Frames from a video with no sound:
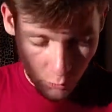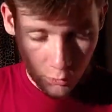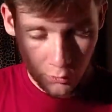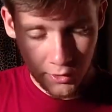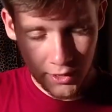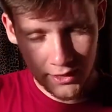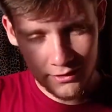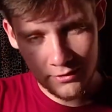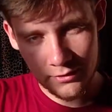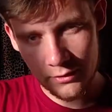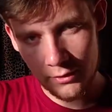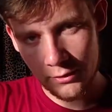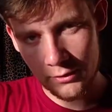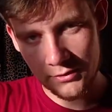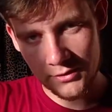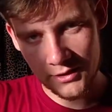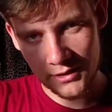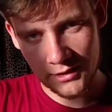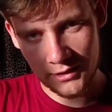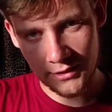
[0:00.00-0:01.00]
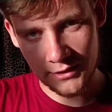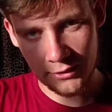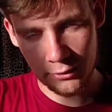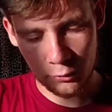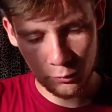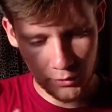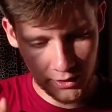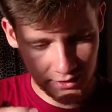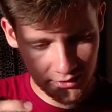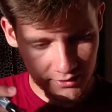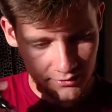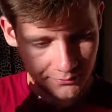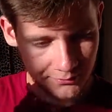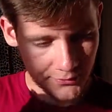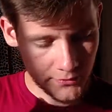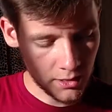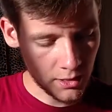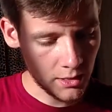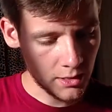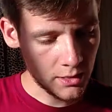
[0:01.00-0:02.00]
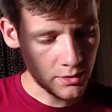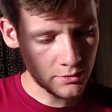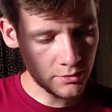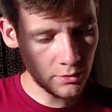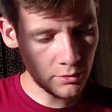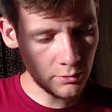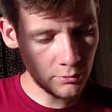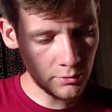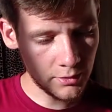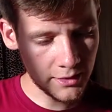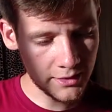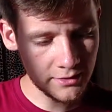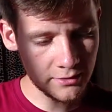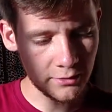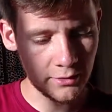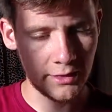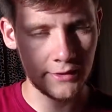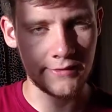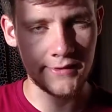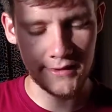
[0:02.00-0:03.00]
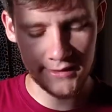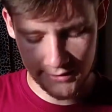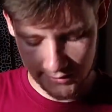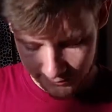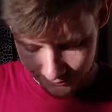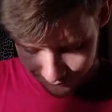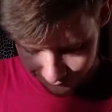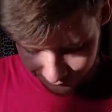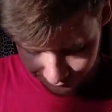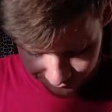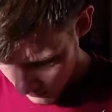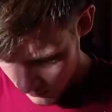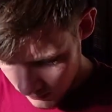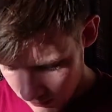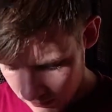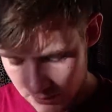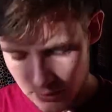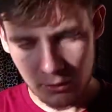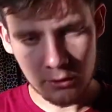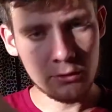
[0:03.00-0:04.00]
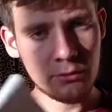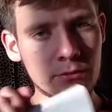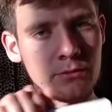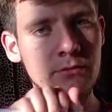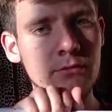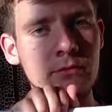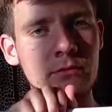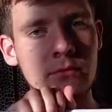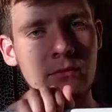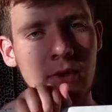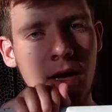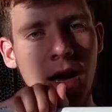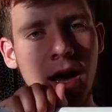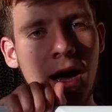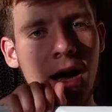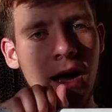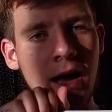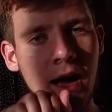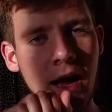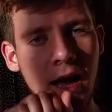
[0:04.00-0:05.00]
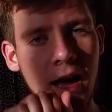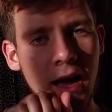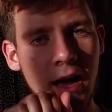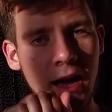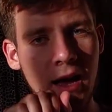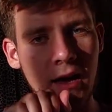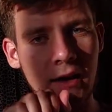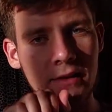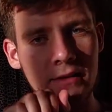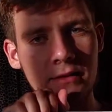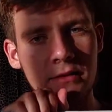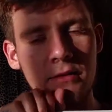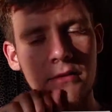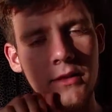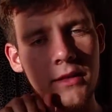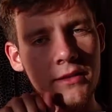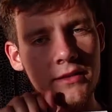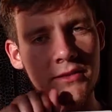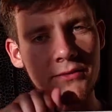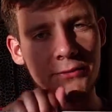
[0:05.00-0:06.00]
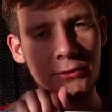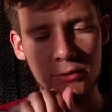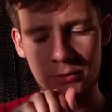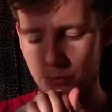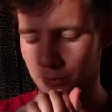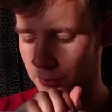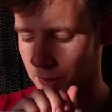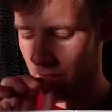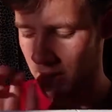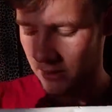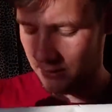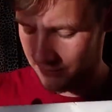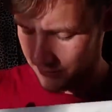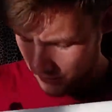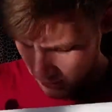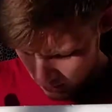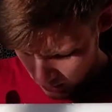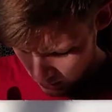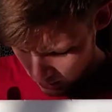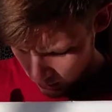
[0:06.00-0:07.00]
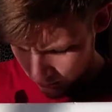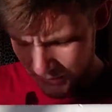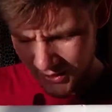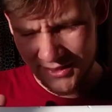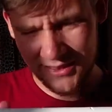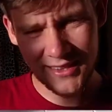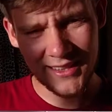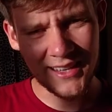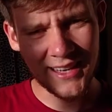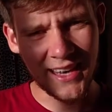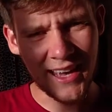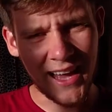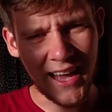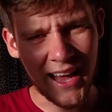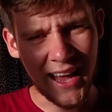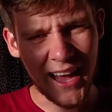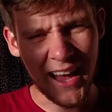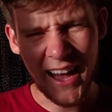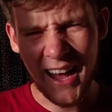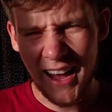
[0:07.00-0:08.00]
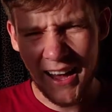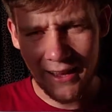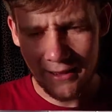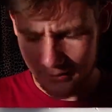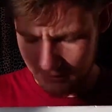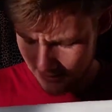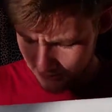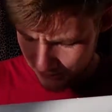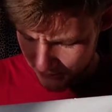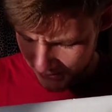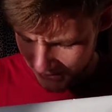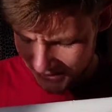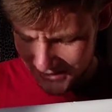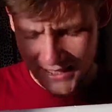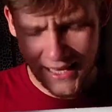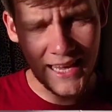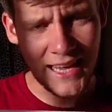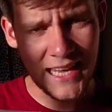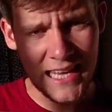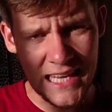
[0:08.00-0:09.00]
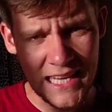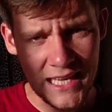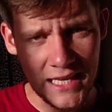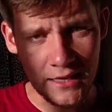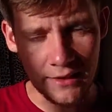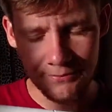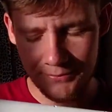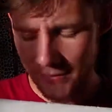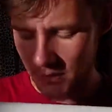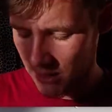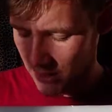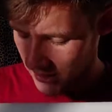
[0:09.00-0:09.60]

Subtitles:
We'll get to those in later weeks. So, let's look at these. So, ah, that's the first one we have. You might think ah, but it's A-E.